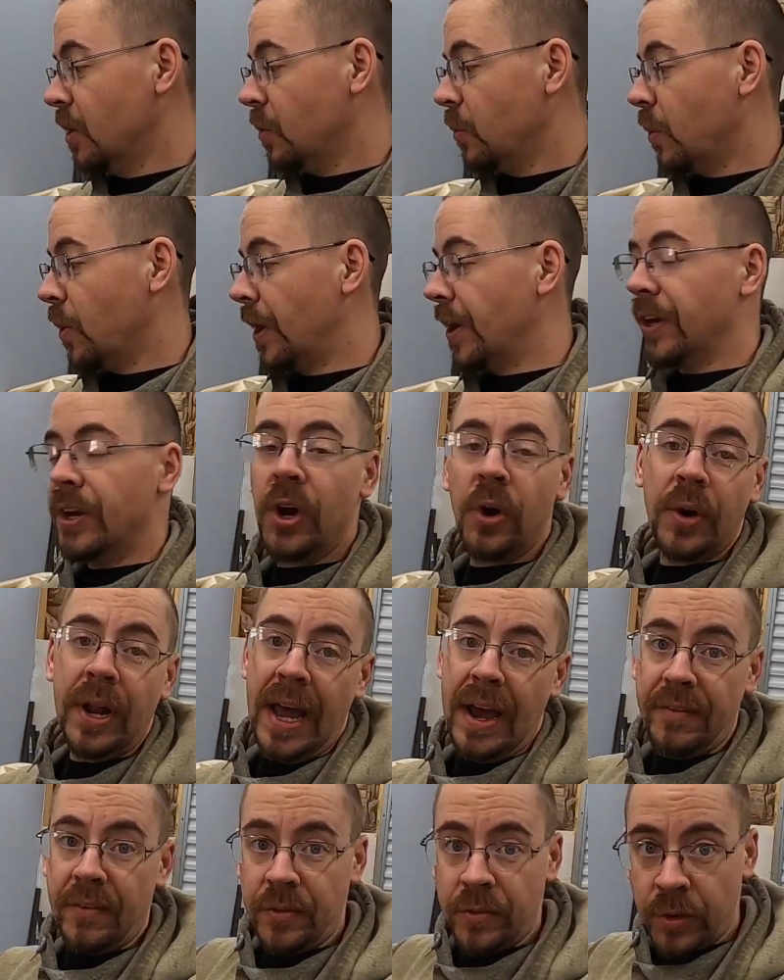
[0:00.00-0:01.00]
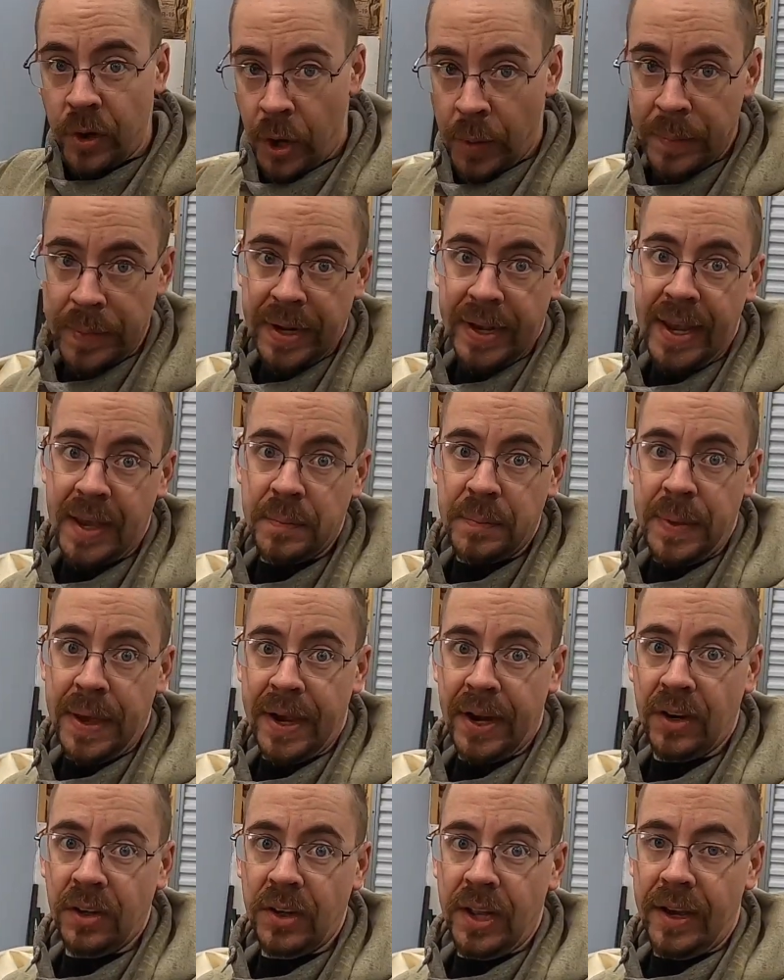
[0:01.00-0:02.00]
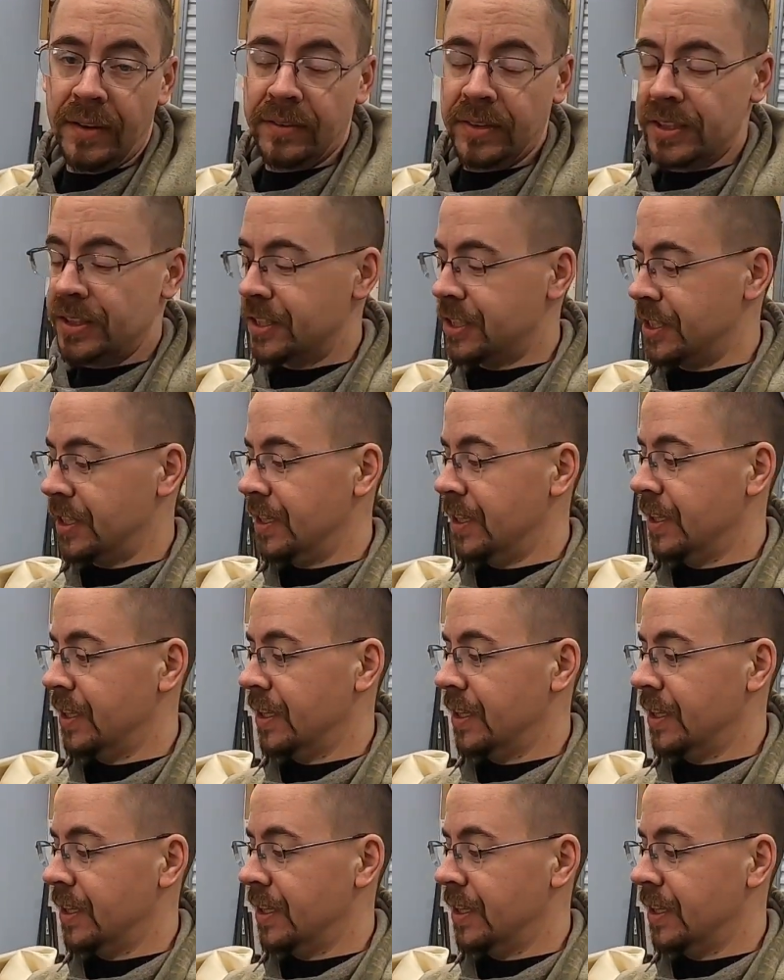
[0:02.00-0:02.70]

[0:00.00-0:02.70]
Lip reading: where you don't have the room to get bigger levers.